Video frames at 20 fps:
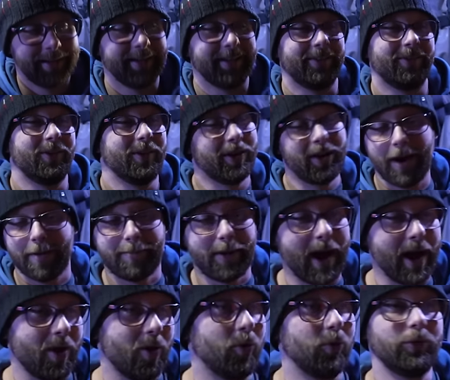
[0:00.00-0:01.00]
Or you got to
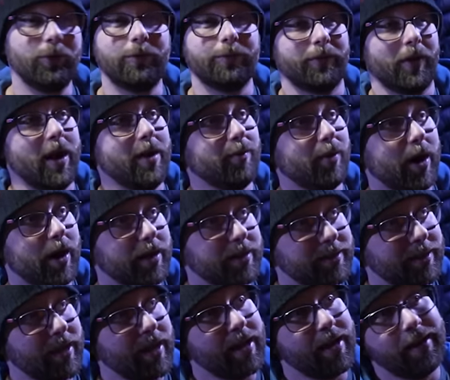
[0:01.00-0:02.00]
buy a whole new frame
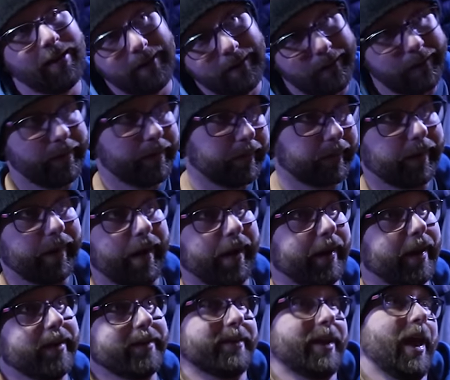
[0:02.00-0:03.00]
rails. I
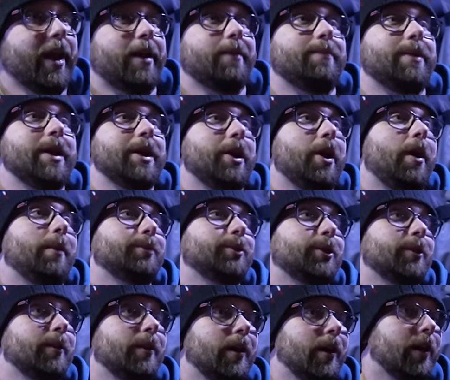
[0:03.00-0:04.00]
guess that could be an
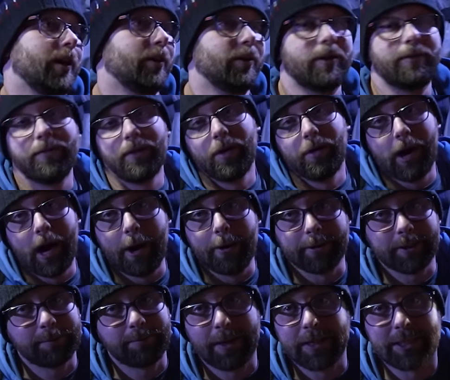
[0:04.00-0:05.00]
option. I don't even know how
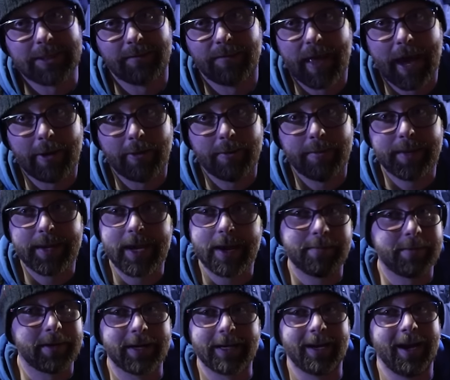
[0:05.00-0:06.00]
expensive that would be.
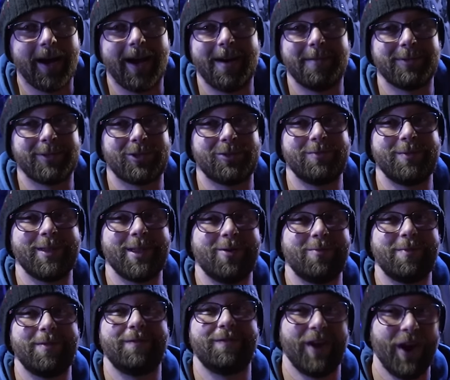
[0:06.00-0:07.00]
I'm assuming that would
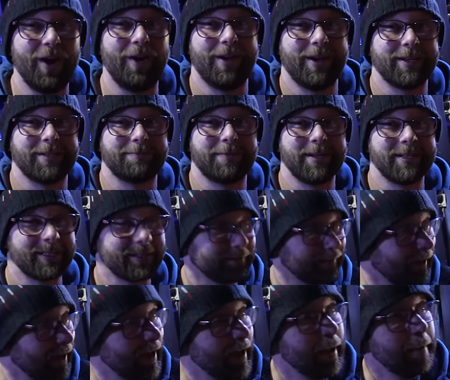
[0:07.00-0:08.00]
be very expensive
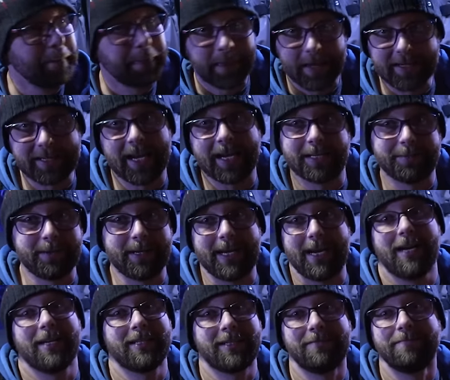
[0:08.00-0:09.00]
because it has to be
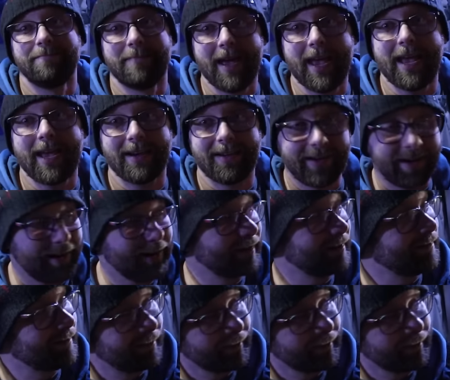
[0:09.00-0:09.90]
custom made, right?